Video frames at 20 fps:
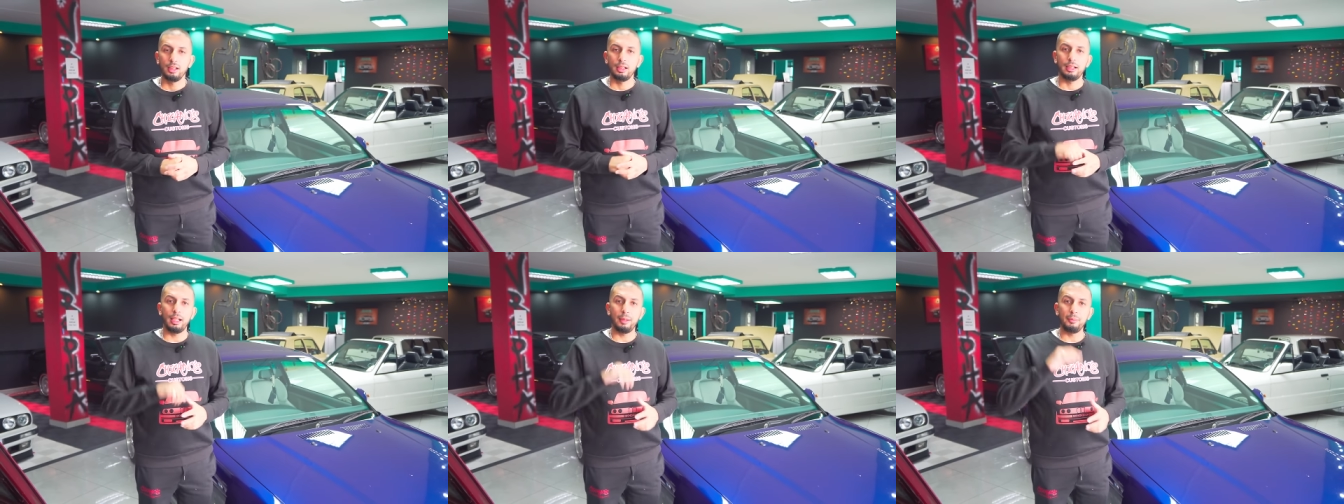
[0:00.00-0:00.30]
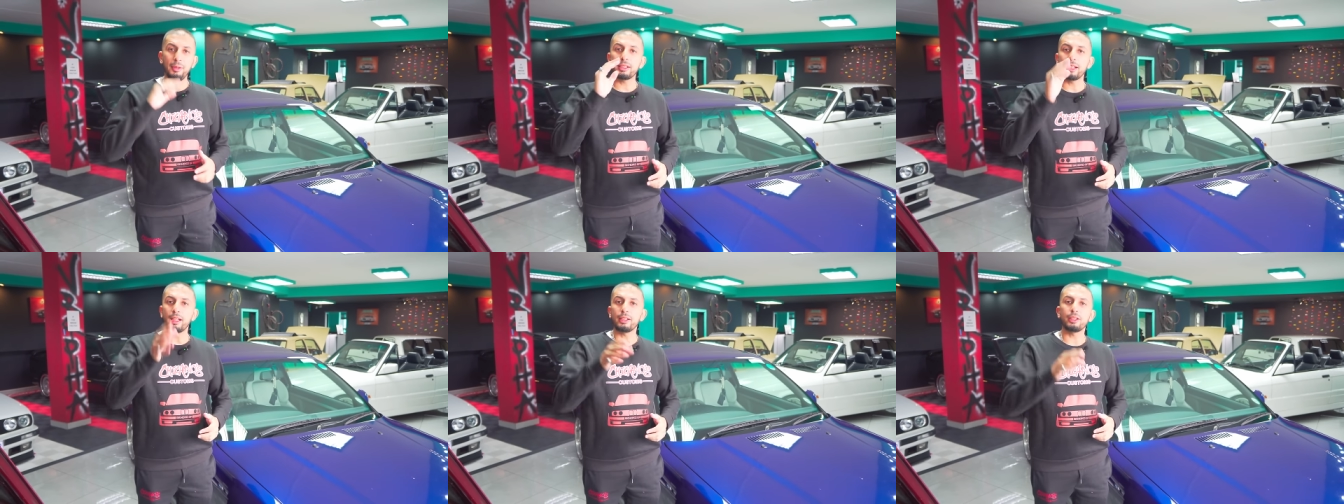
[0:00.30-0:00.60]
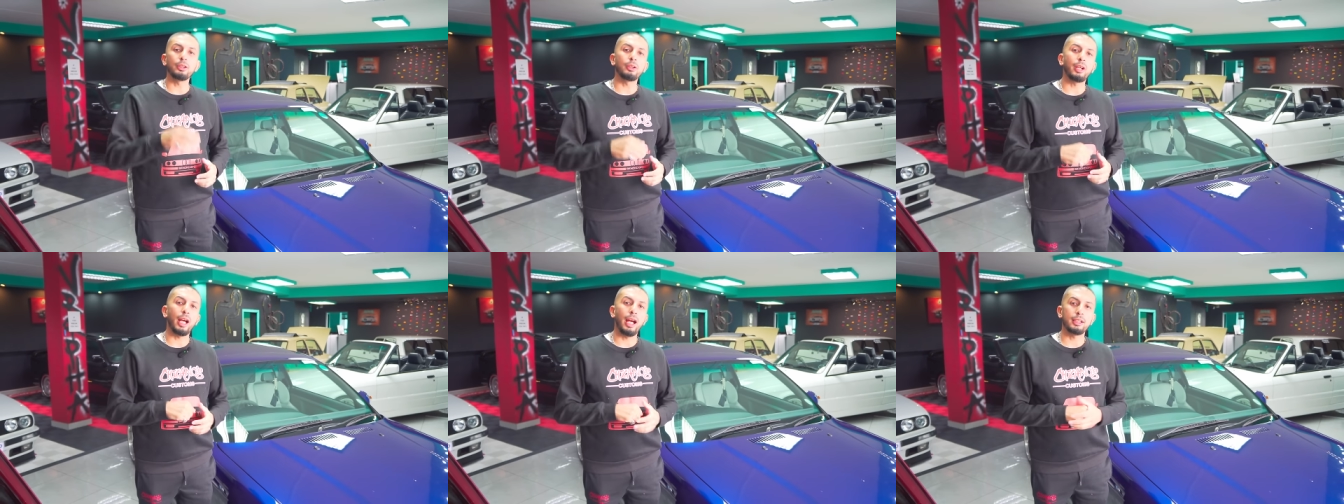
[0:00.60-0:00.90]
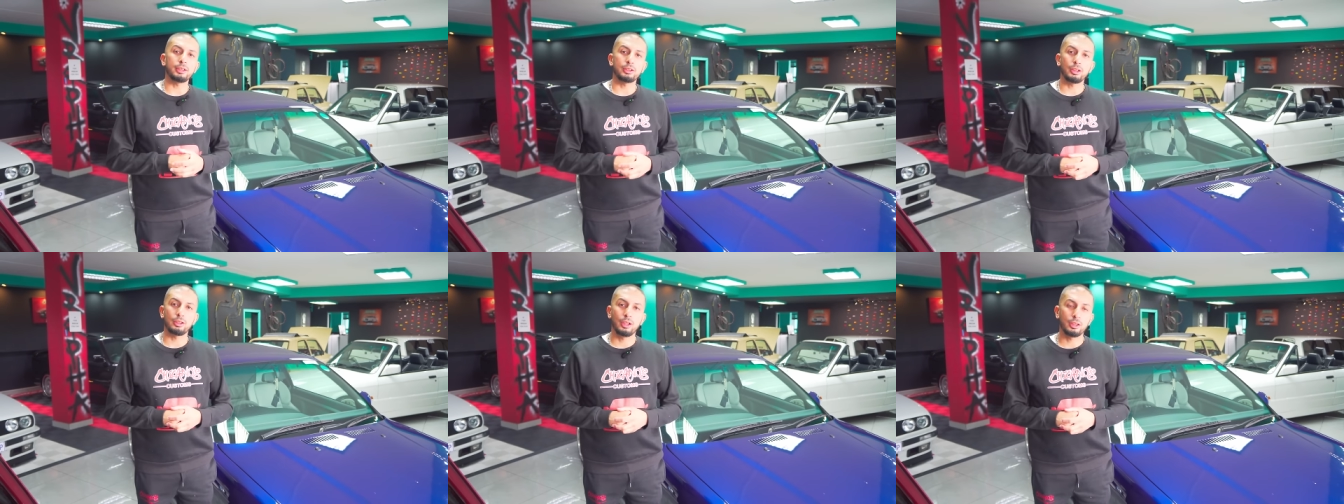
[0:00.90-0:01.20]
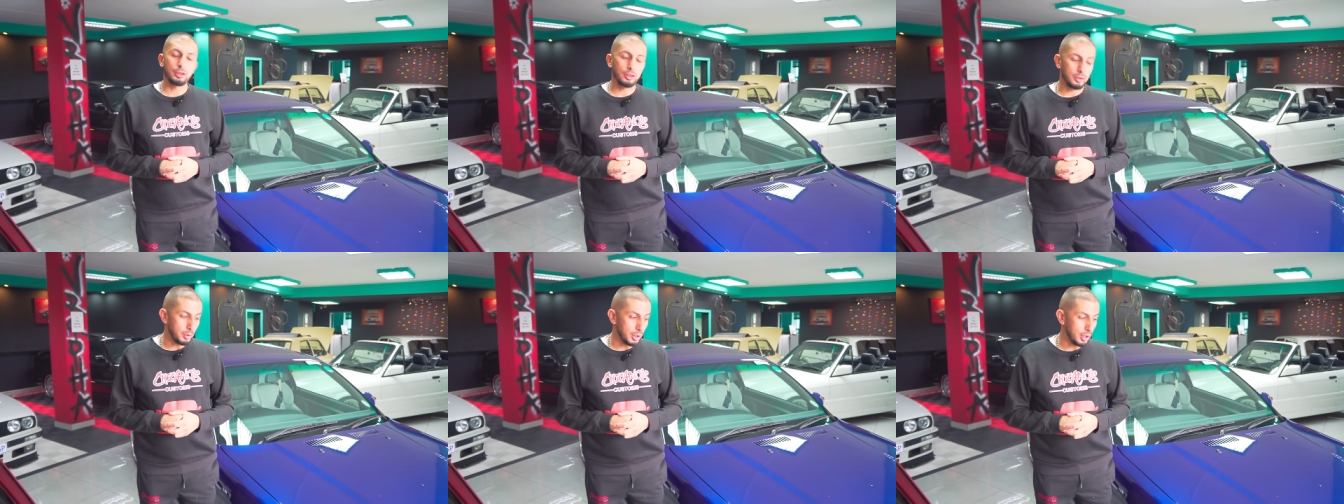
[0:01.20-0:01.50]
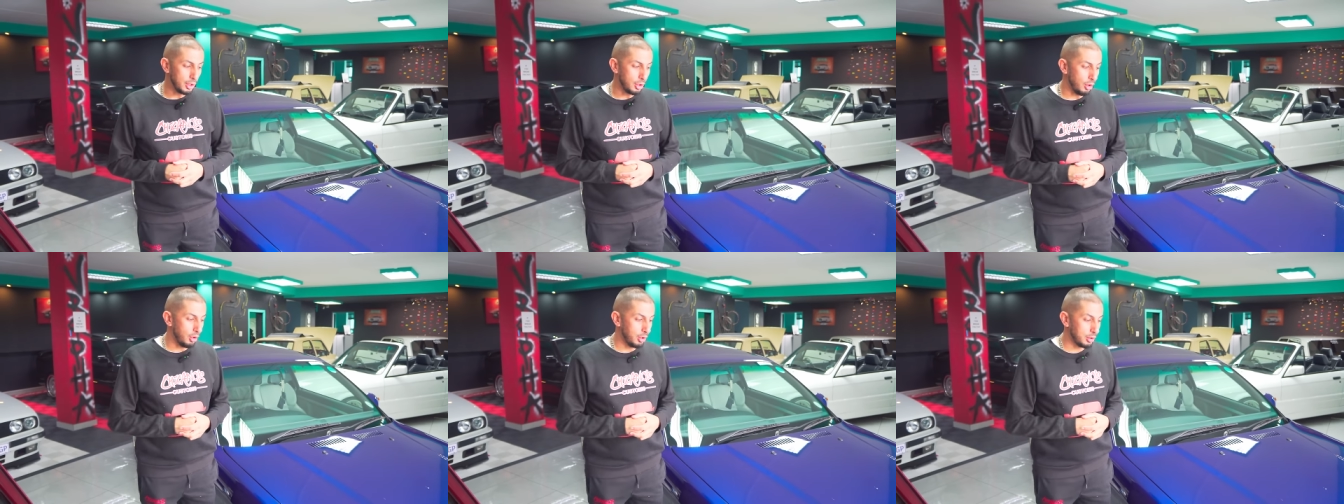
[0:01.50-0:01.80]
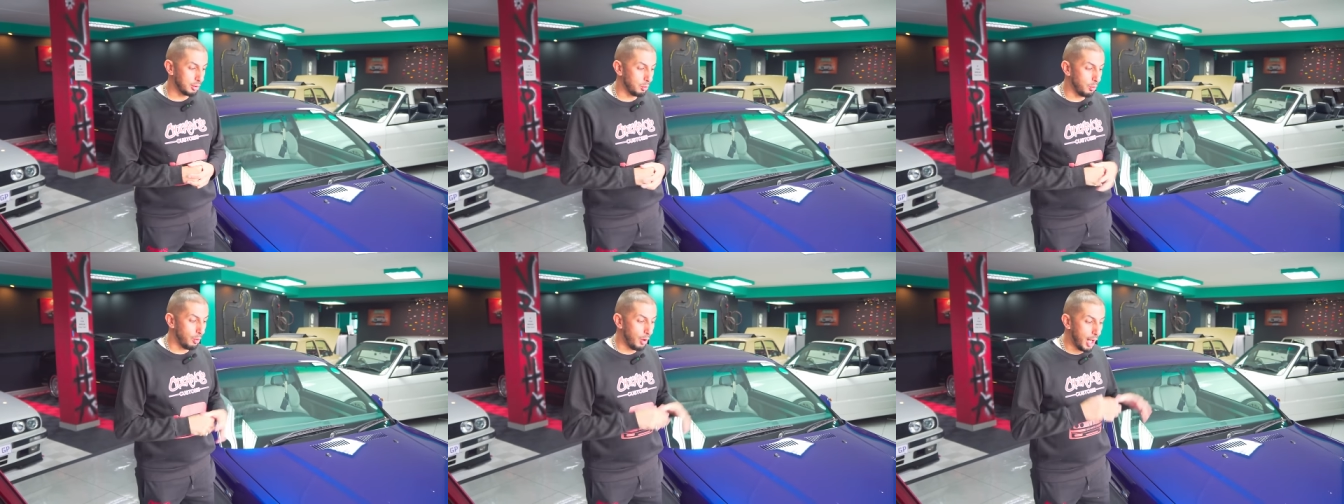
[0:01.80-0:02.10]
let me take you guys on a tour
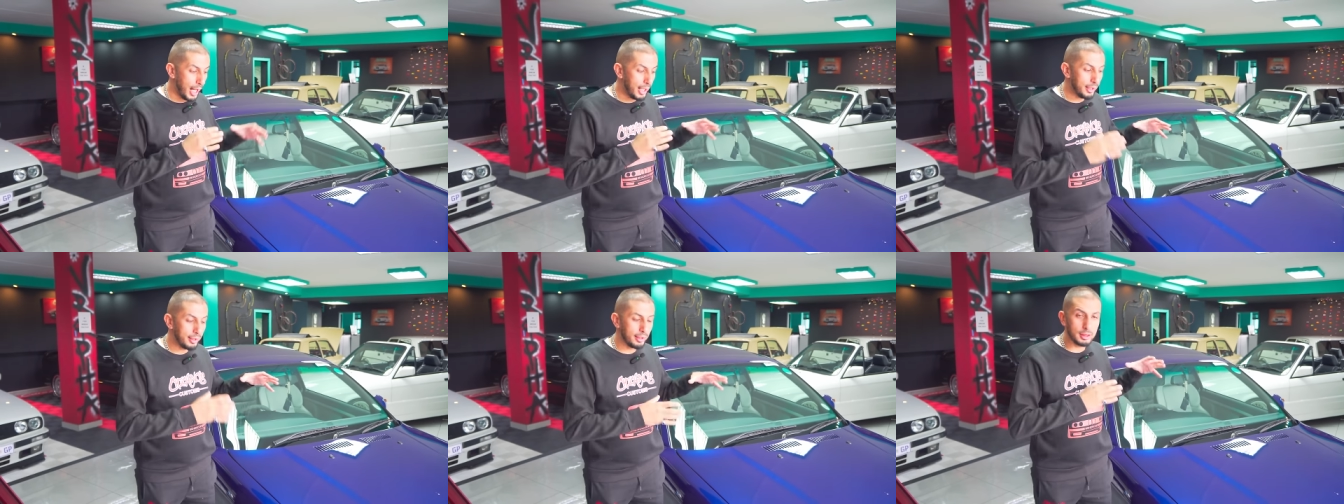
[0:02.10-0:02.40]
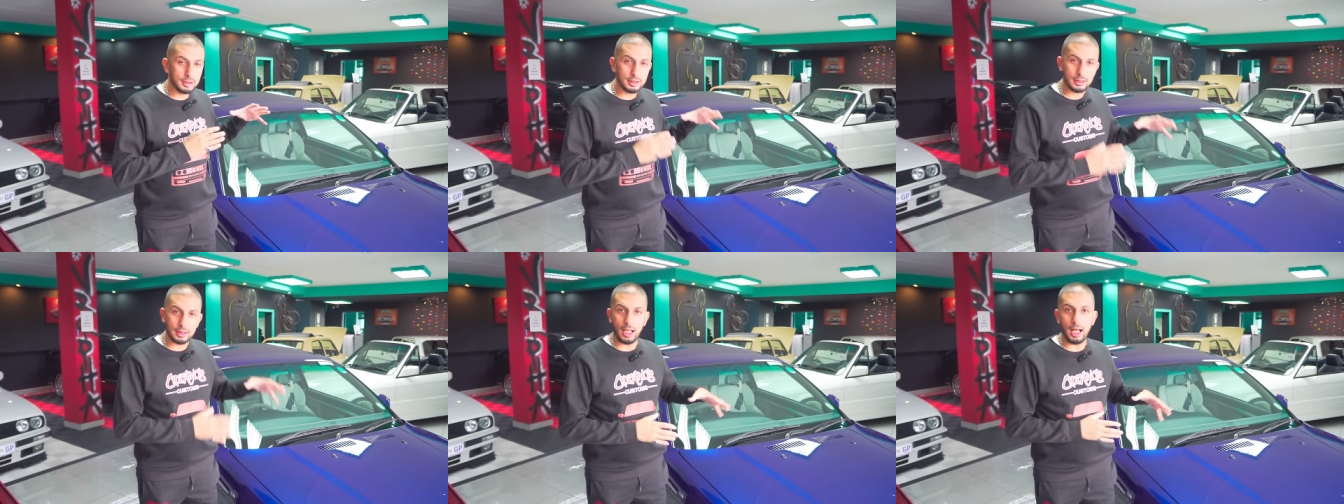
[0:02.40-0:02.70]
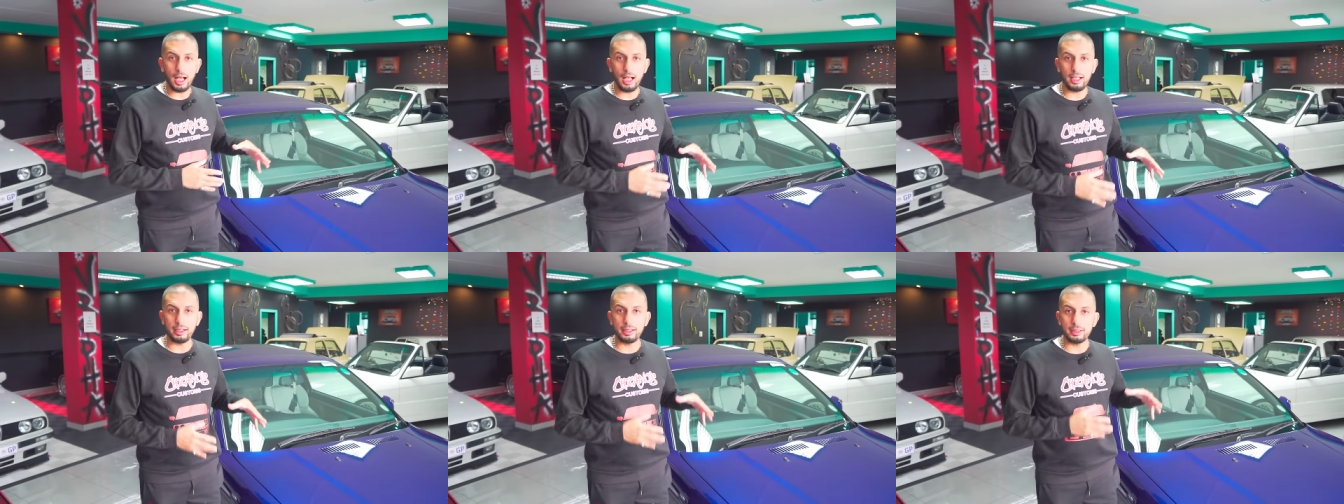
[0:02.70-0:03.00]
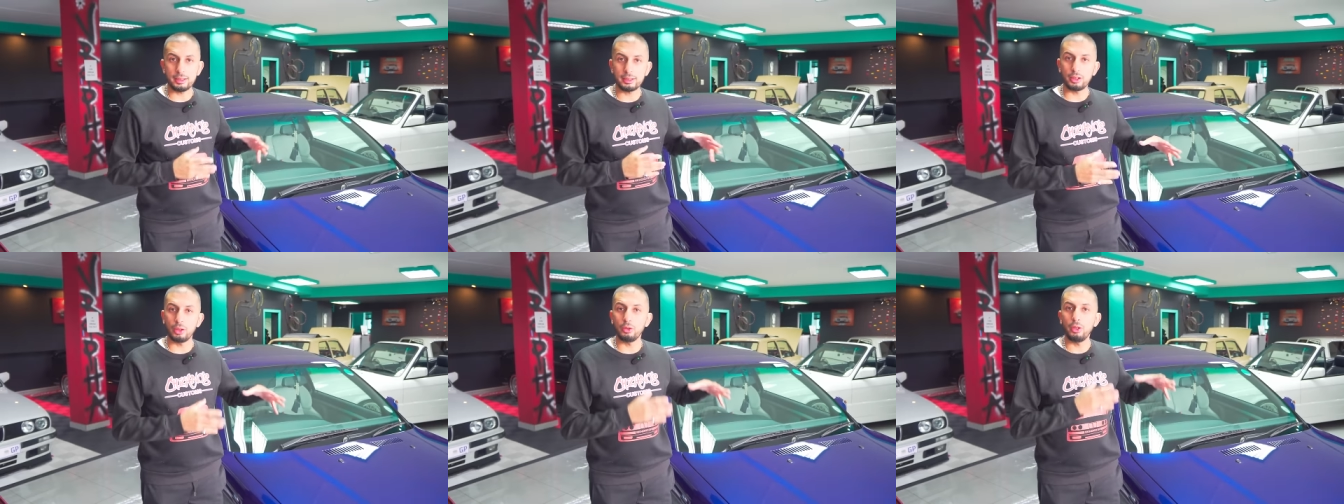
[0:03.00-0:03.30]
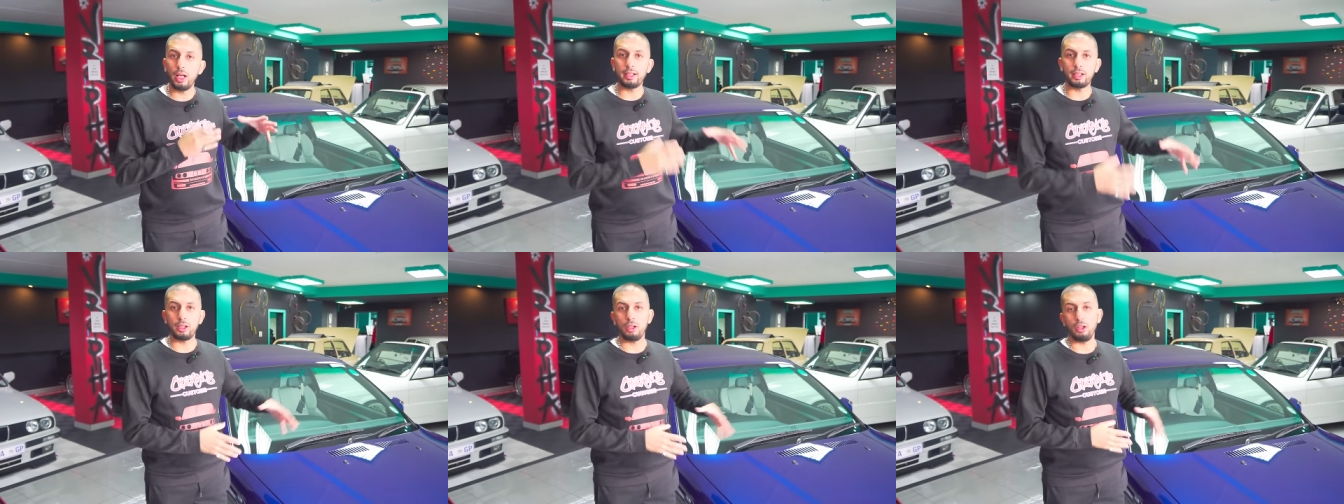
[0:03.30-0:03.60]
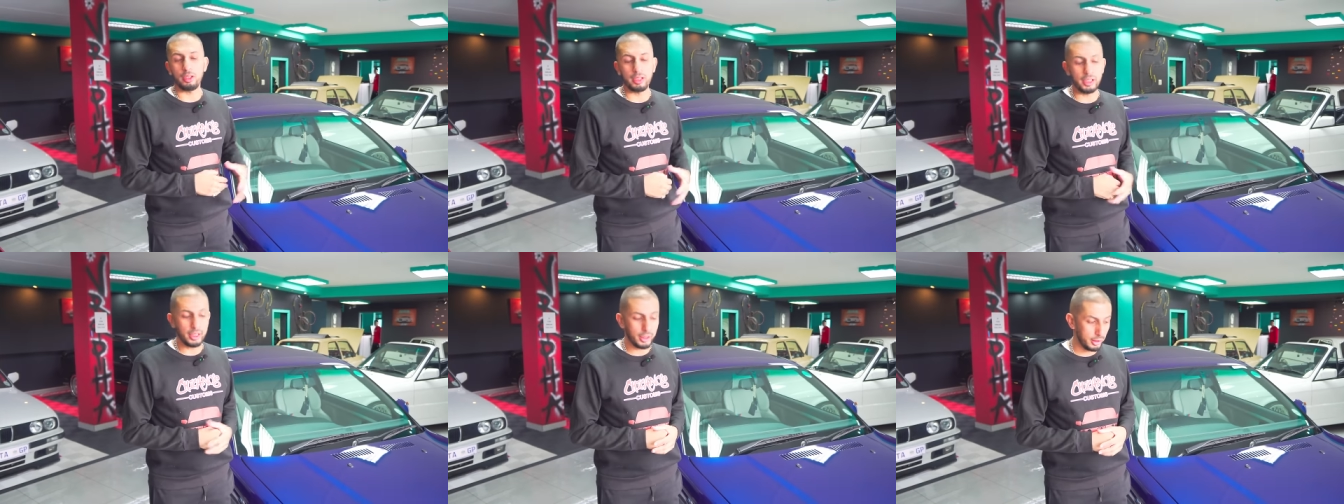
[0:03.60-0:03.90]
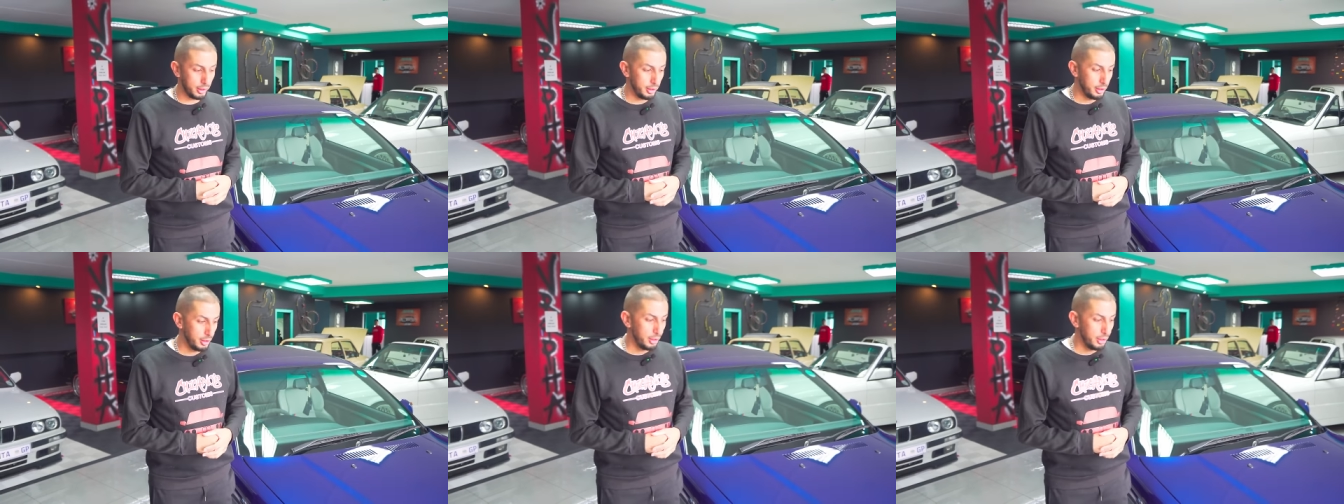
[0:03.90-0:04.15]
on why this car is so iconic